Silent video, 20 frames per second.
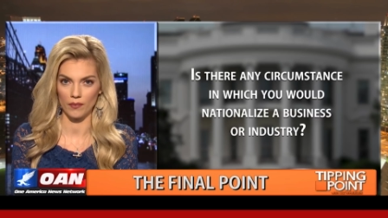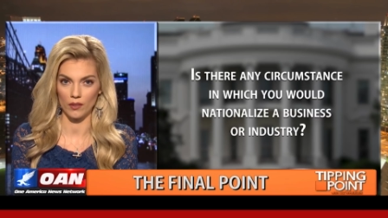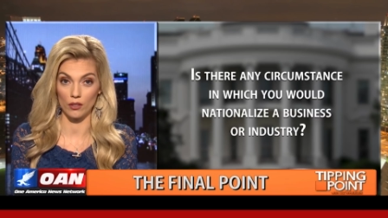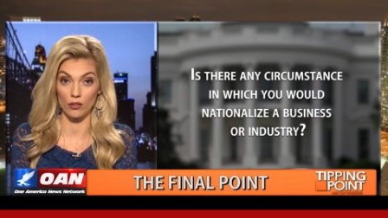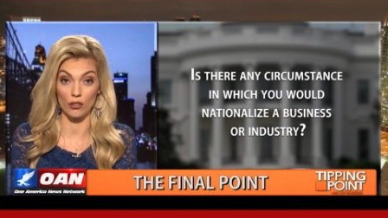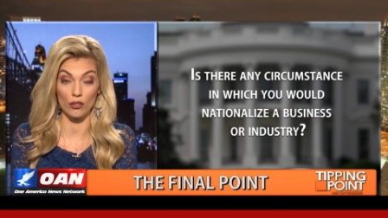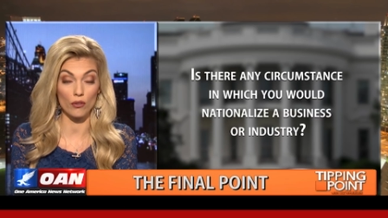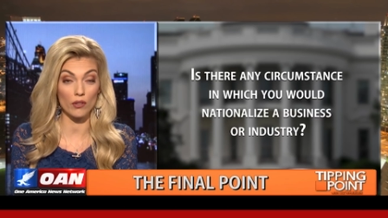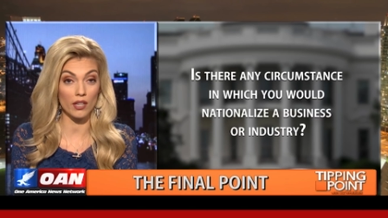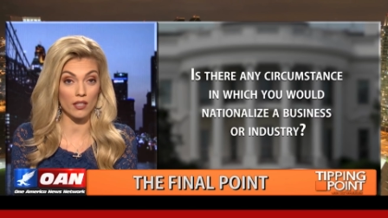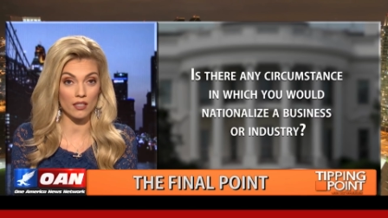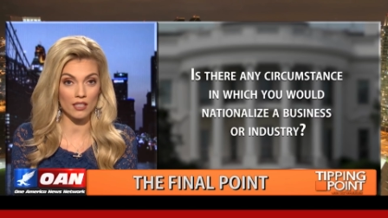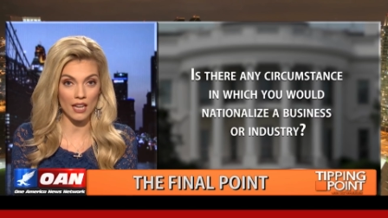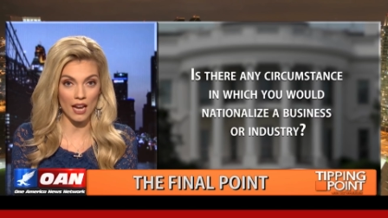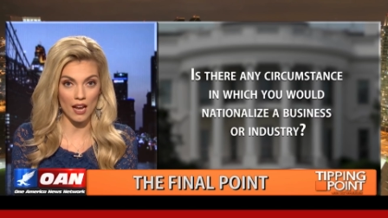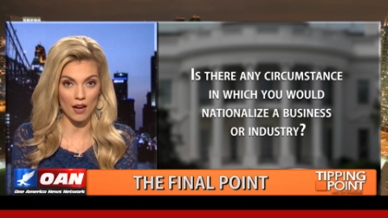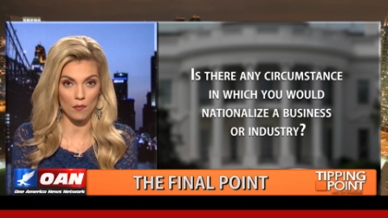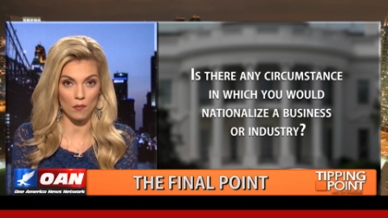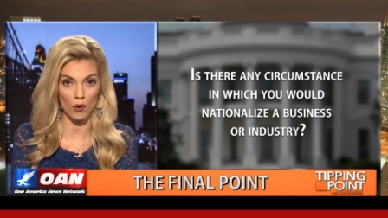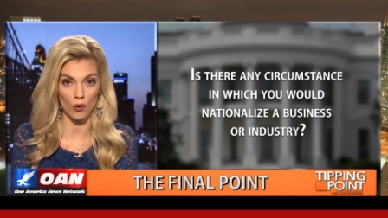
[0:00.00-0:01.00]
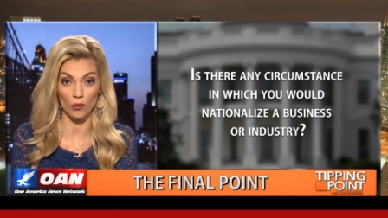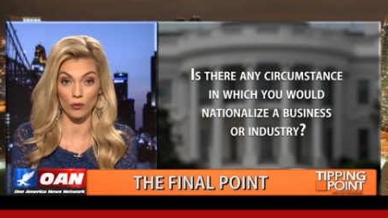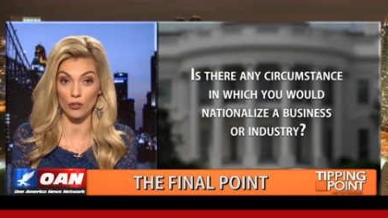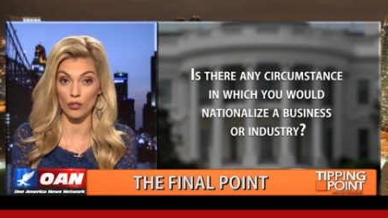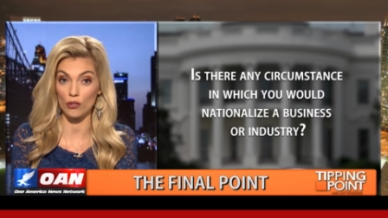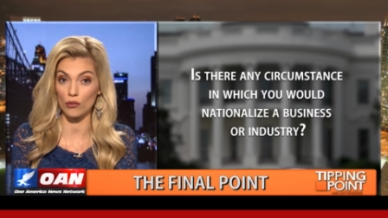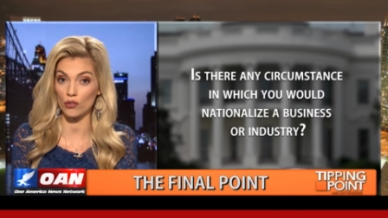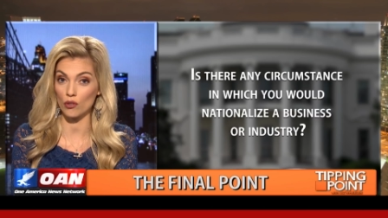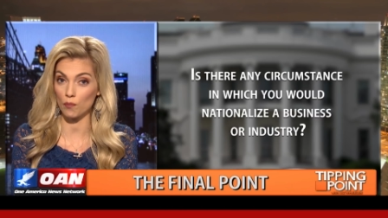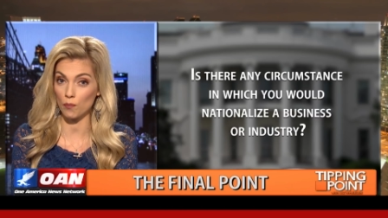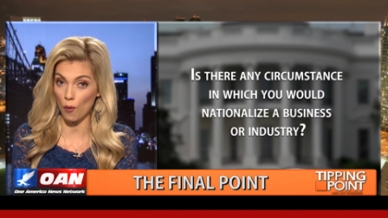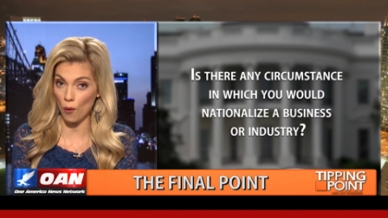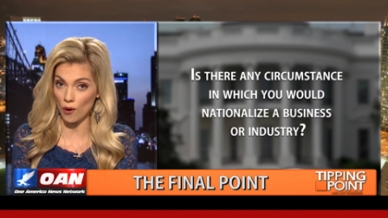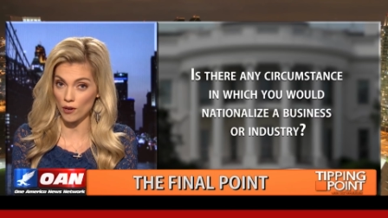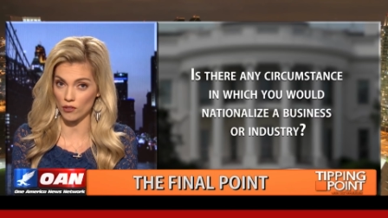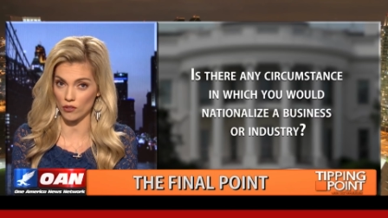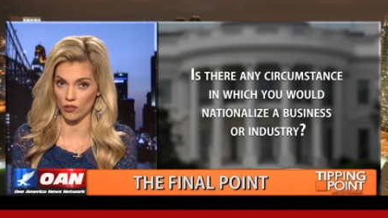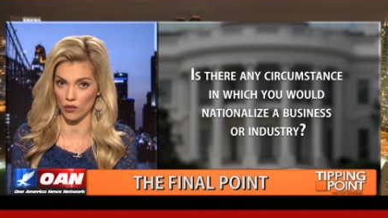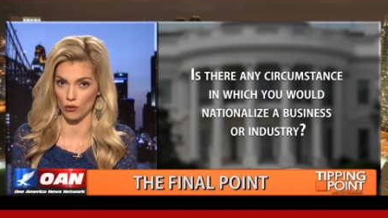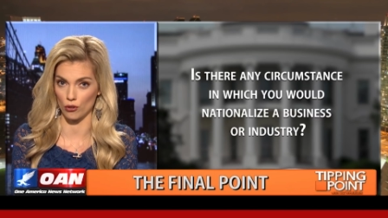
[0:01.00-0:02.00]
Do you condemn or do you
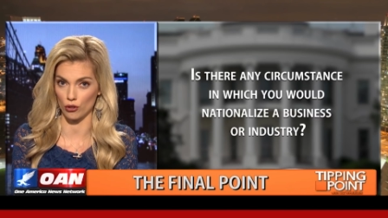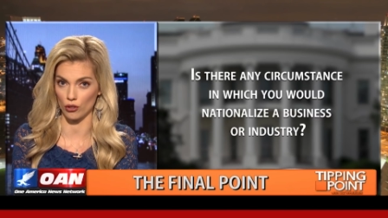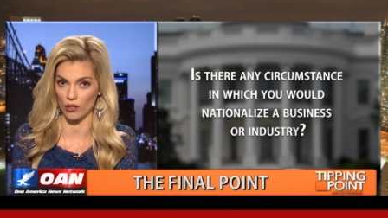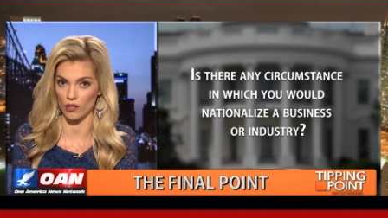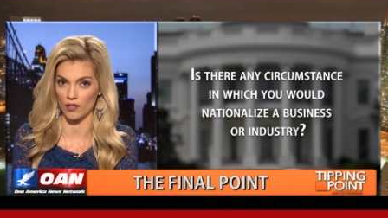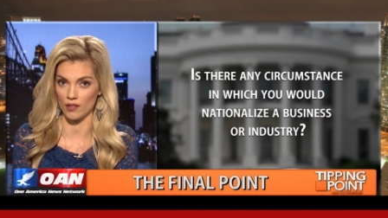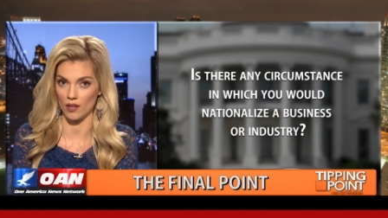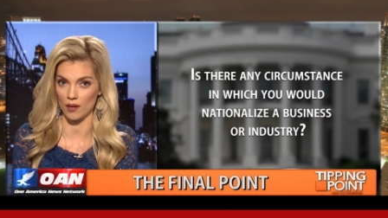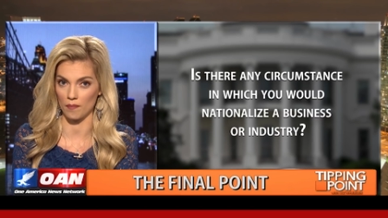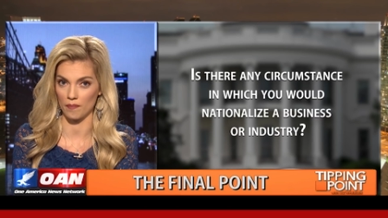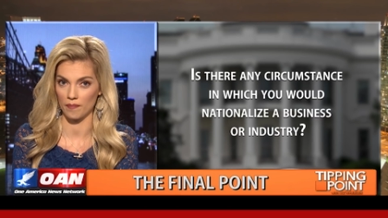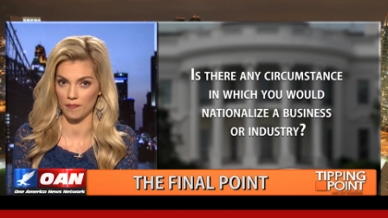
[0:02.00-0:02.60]
support socialism?